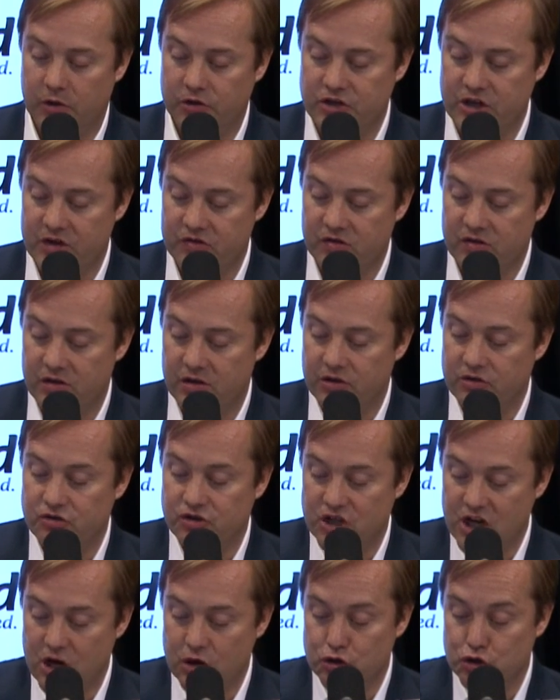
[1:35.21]
Jess,
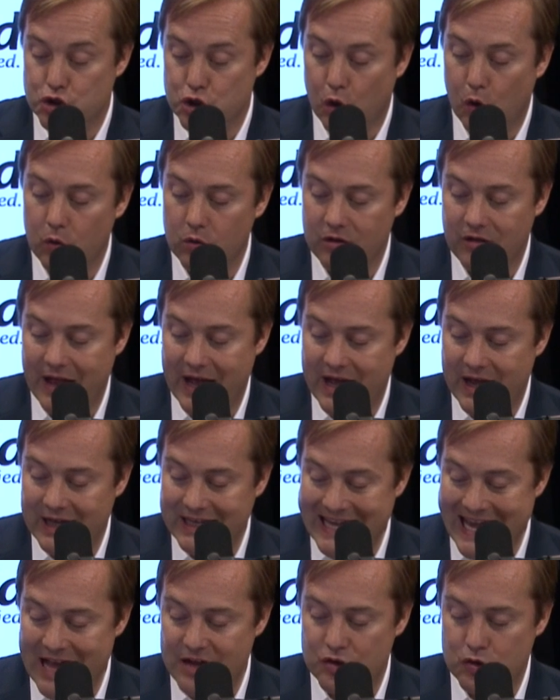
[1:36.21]
J- Joel Gla-
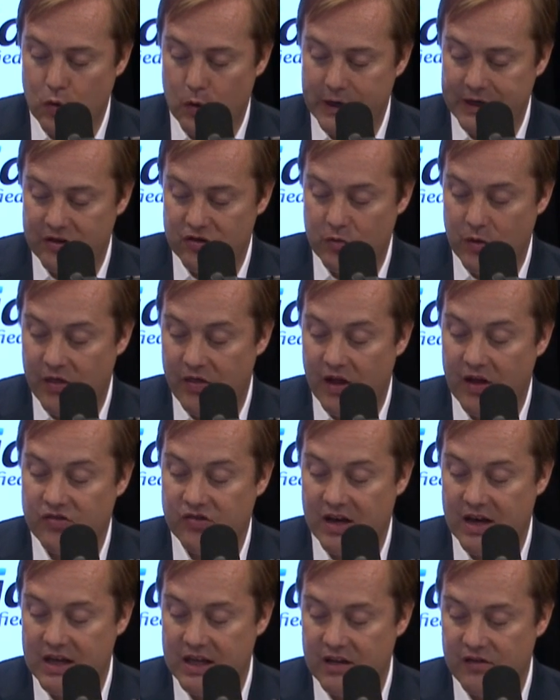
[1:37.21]
Gascoigne is with us,
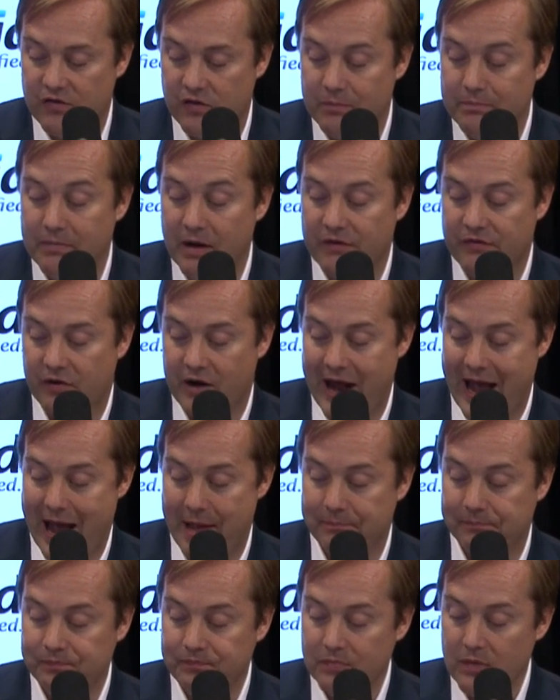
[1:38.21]
and he's from Buffer App,
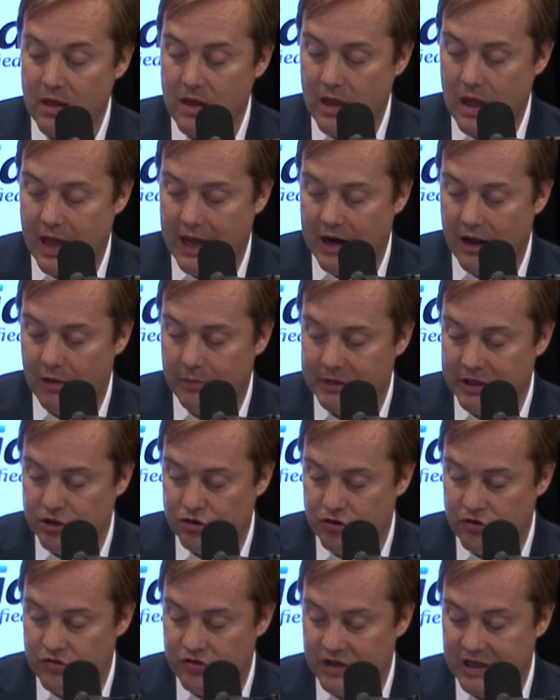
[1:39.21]
and I'll be
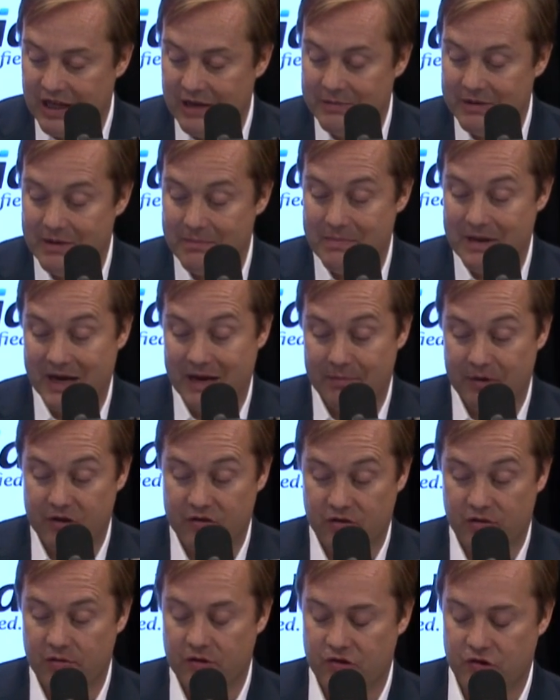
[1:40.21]
introducing him in a minute. But it's
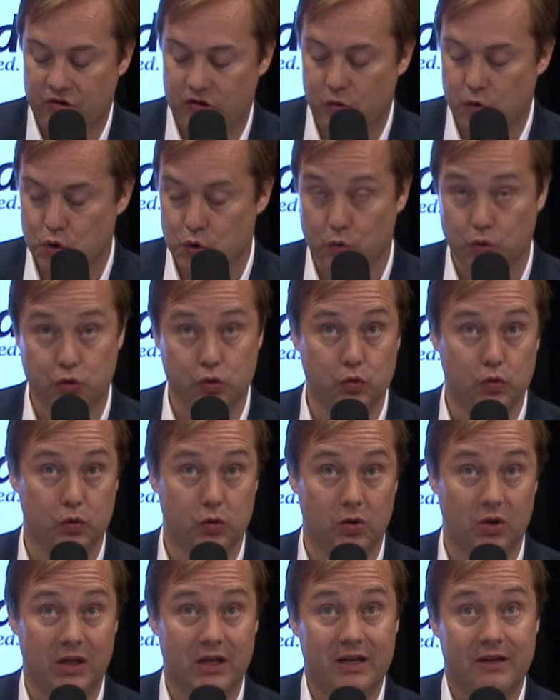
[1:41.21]
a, it's a social
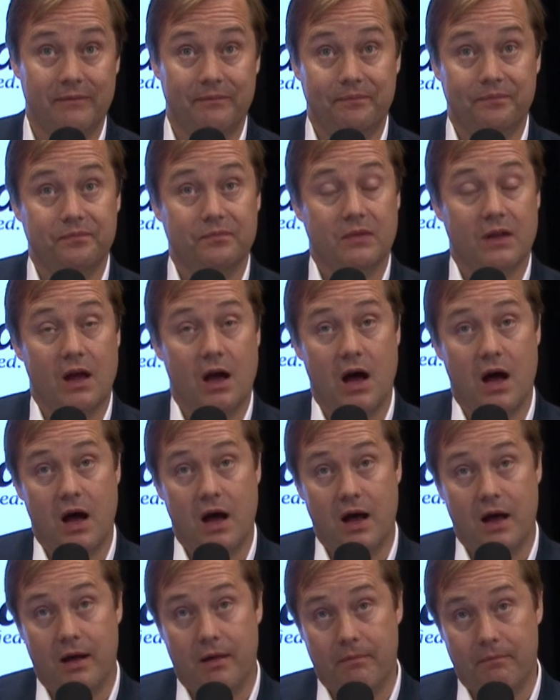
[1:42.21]
tool
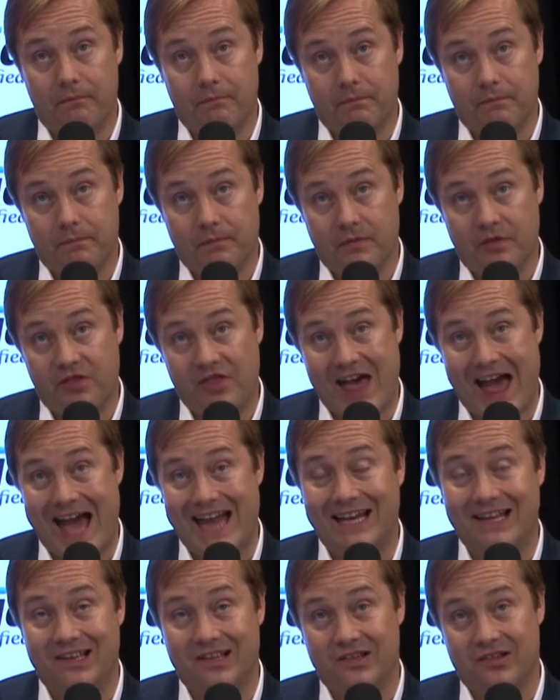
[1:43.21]
um, that
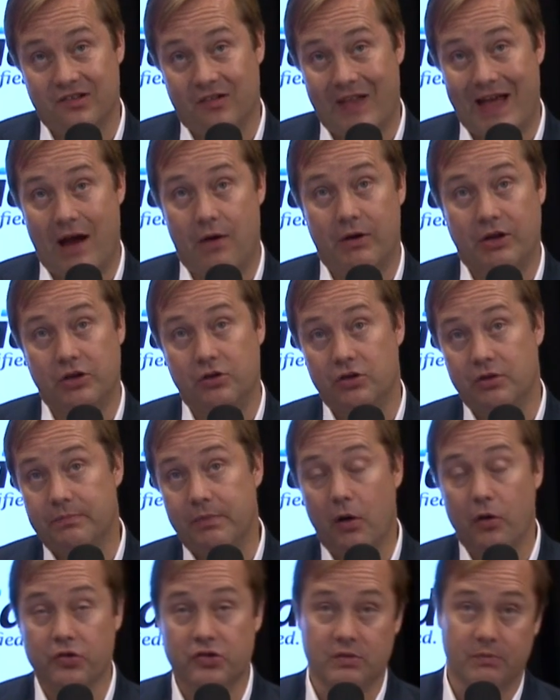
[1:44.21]
is allowing you to
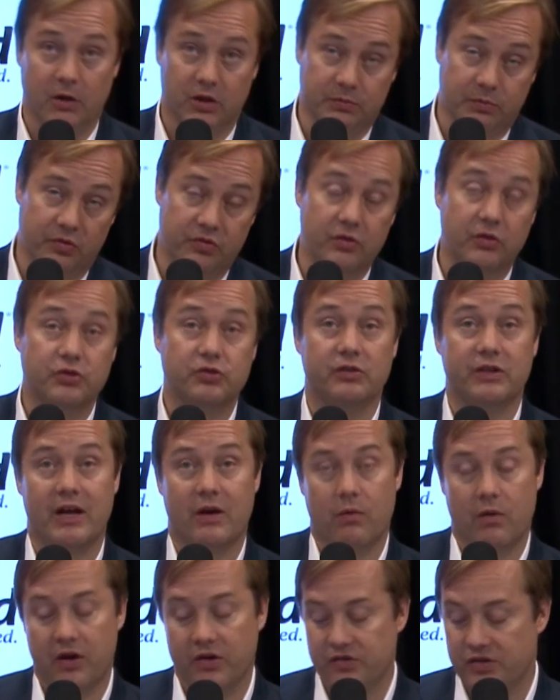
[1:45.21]
post to multiple social
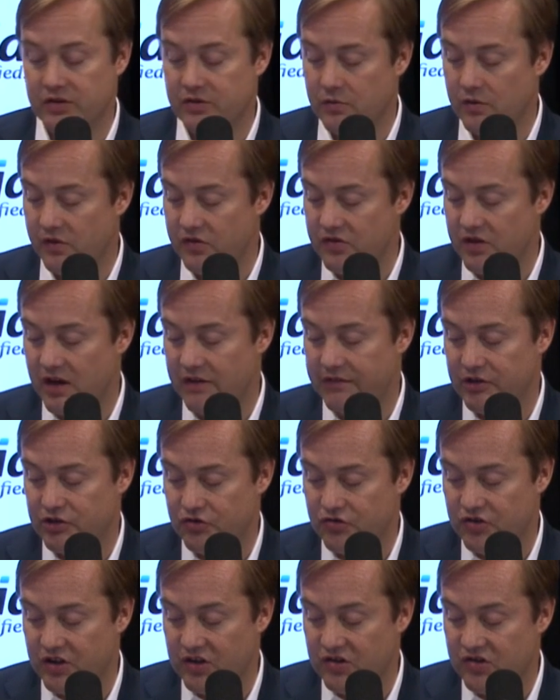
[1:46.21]
networks and do all this kind of
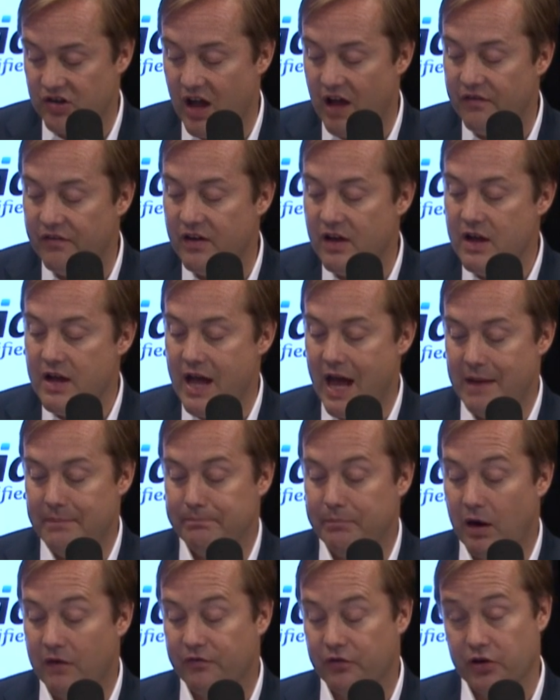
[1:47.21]
interesting stuff, and
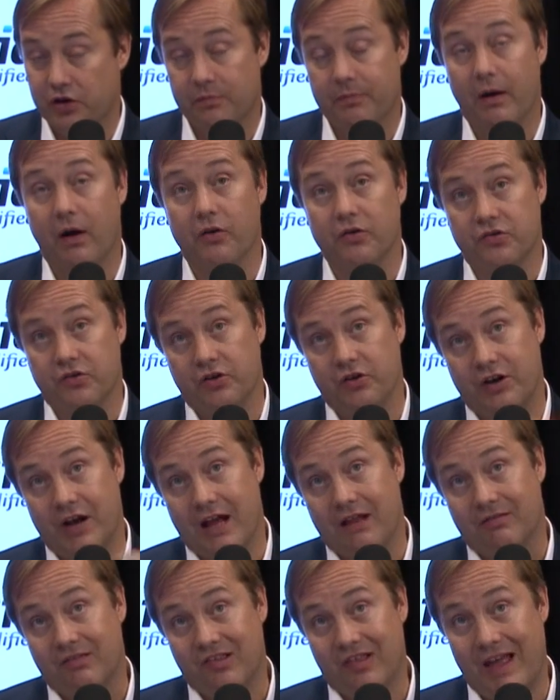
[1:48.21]
buffer your posts so you're
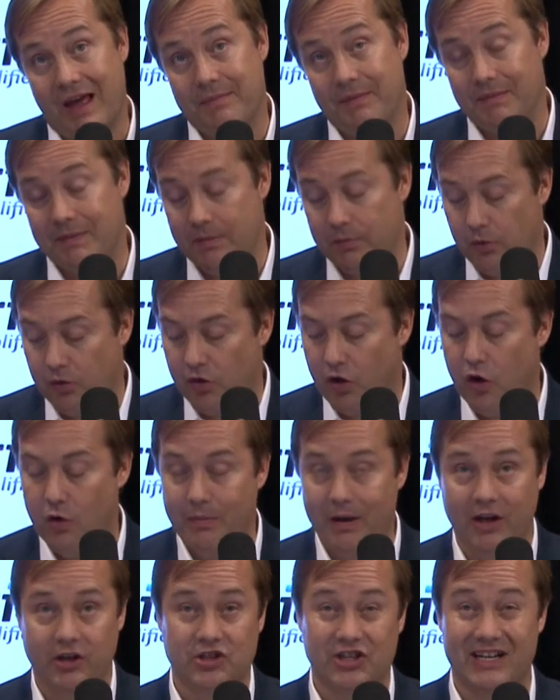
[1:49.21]
not slamming people with a whole
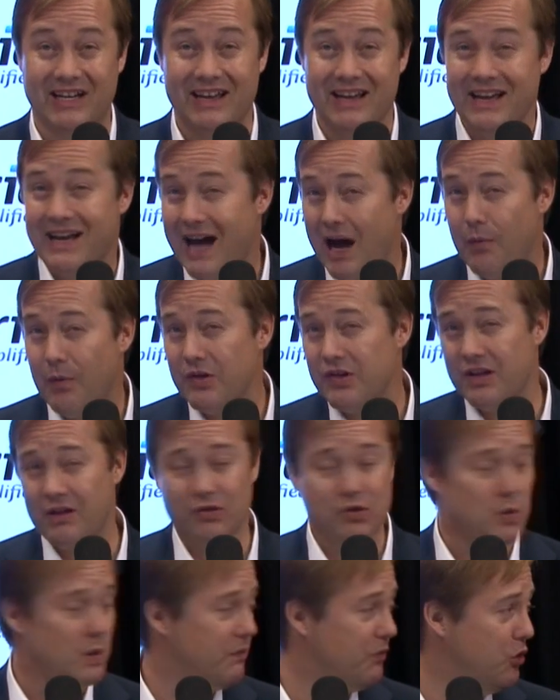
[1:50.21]
bunch. And I was, I was
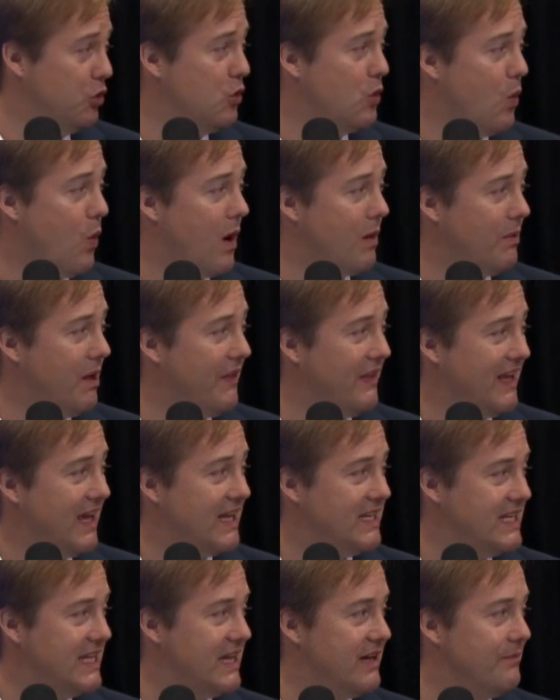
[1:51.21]
sort of lukewarm on the
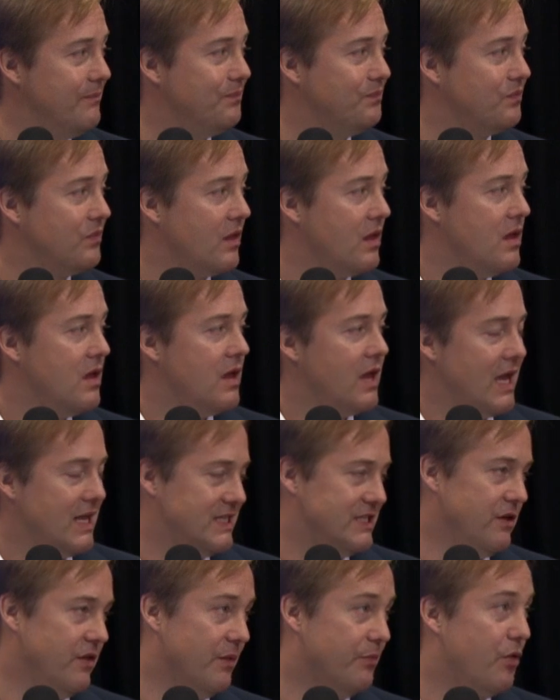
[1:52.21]
idea
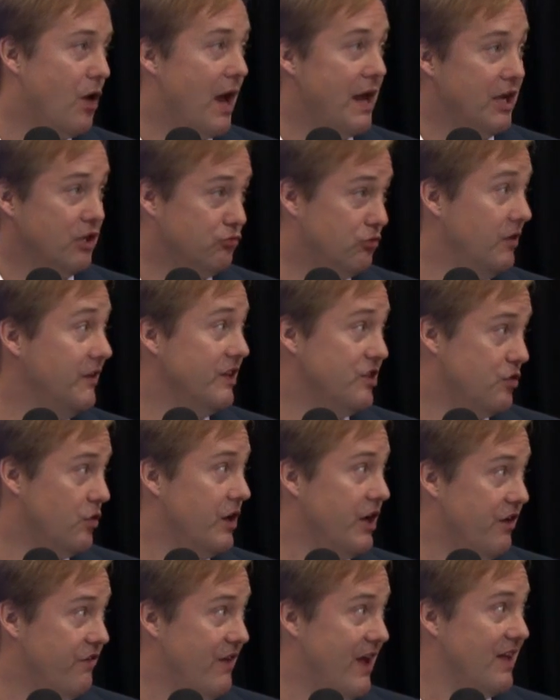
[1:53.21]
until the product really
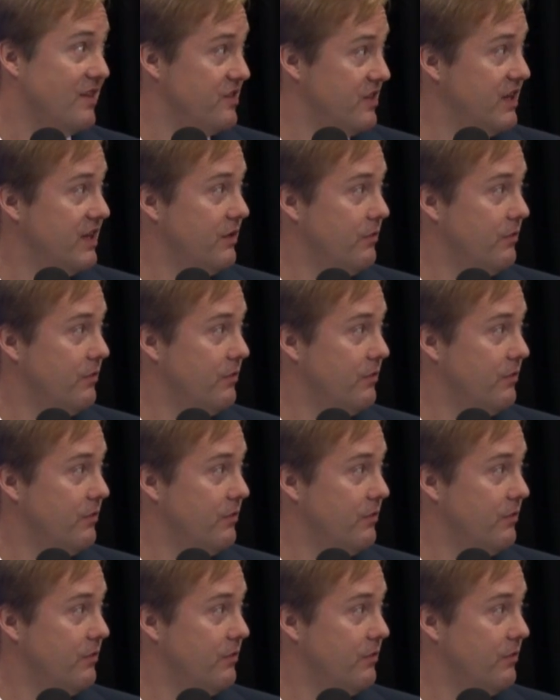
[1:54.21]
started advancing.